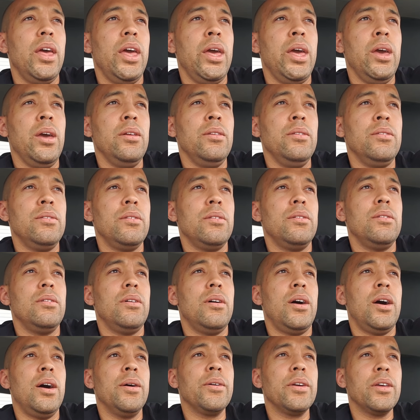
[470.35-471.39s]
And
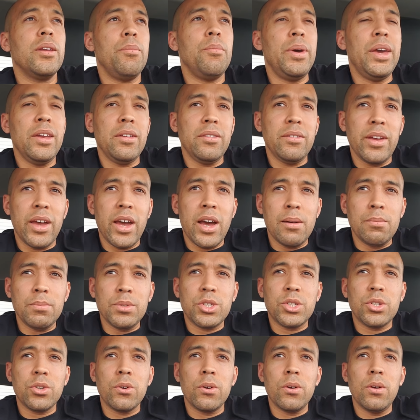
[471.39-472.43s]
I'm going to make damn
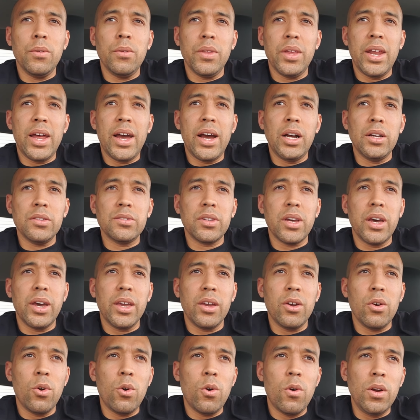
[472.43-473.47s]
sure that as I
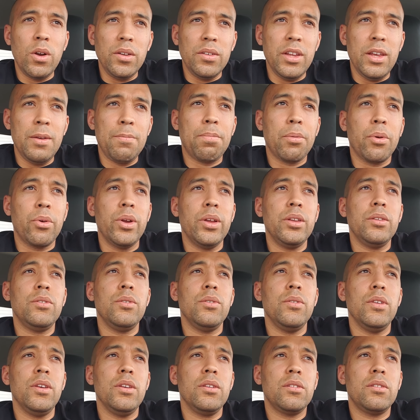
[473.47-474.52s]
go deeper
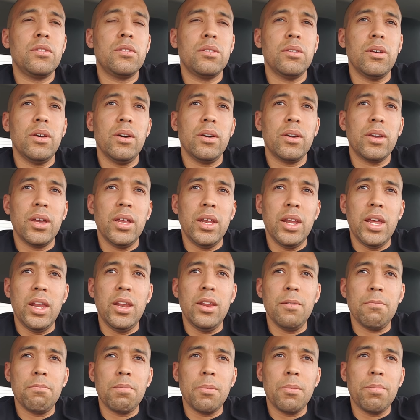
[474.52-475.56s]
into this
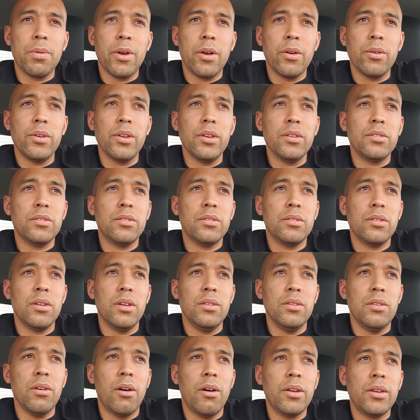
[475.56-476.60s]

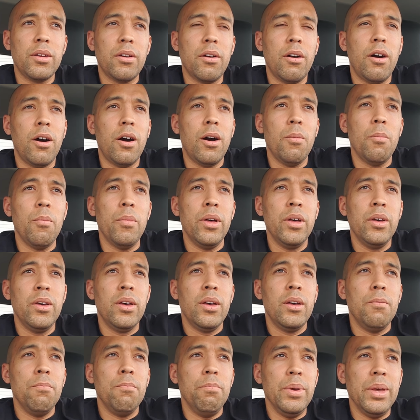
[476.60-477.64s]
CanadianPreparedness.com
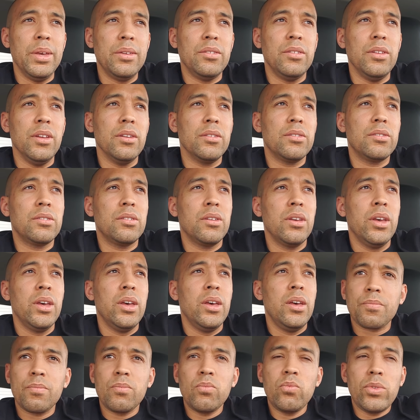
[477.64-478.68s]
business,
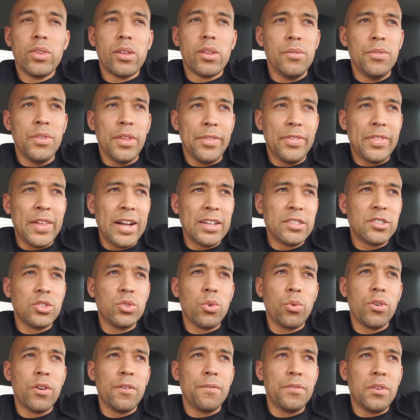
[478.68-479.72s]
that
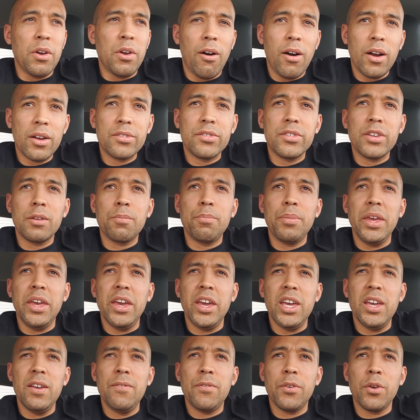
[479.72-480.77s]
sort of toxic
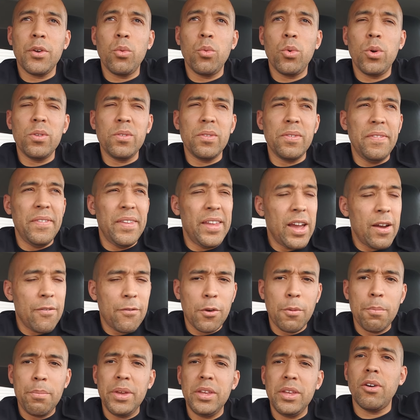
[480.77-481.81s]
behavior will
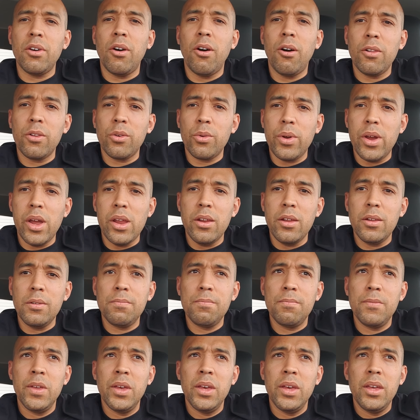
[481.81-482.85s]
never tolerated
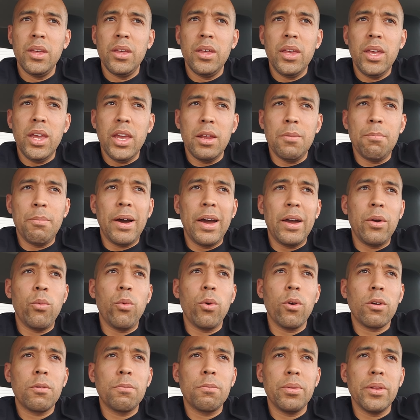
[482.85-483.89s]
in my
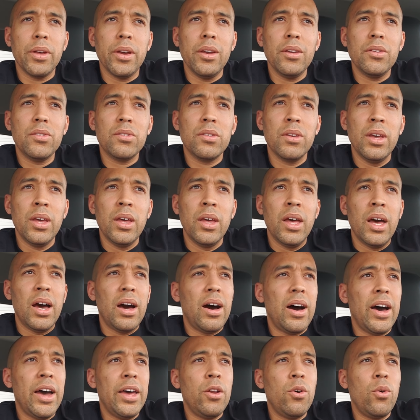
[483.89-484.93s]
workplace.
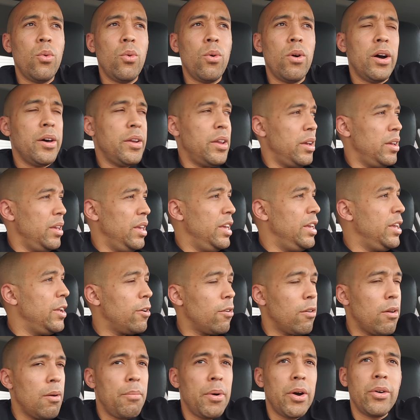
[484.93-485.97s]
I don't want to
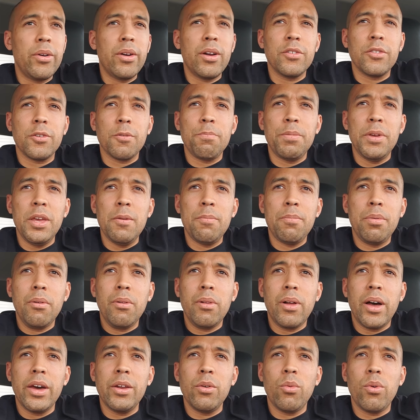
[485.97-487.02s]
hear about other
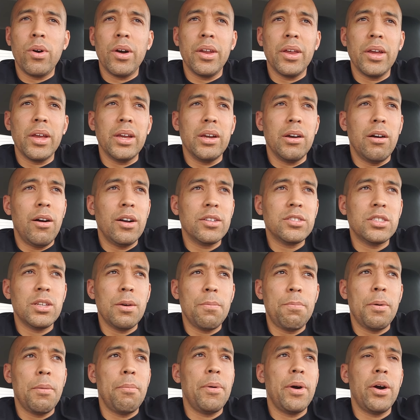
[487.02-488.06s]
people. I don't want to
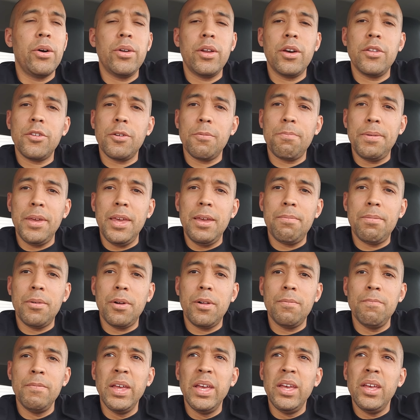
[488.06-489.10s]
gossip about other
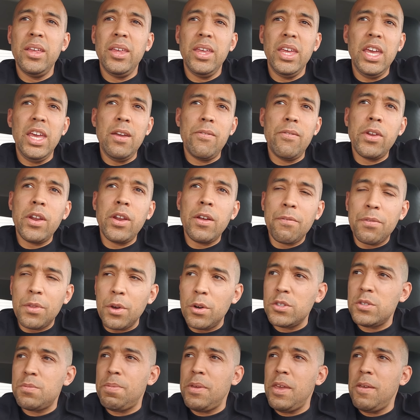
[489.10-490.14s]
people. Even if
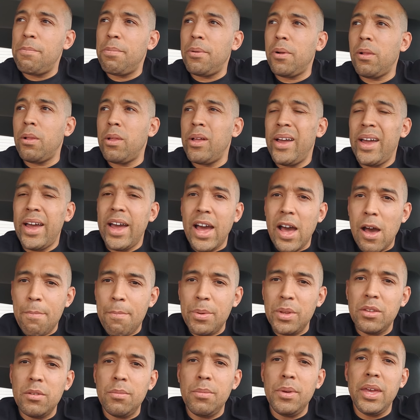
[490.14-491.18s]
those people
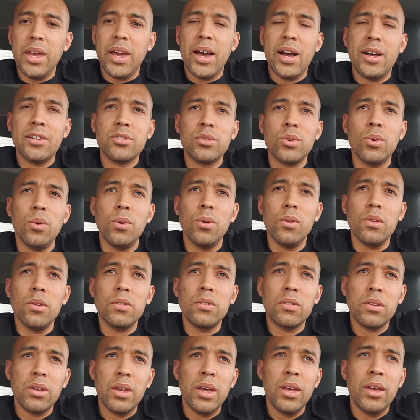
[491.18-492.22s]
happen to be
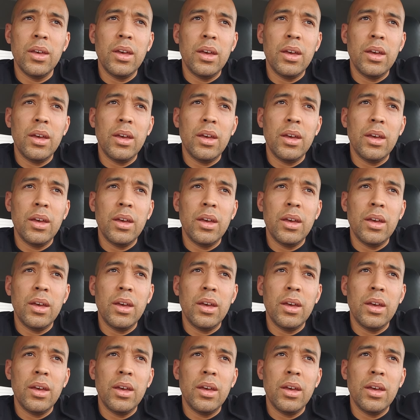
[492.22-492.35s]
assholes,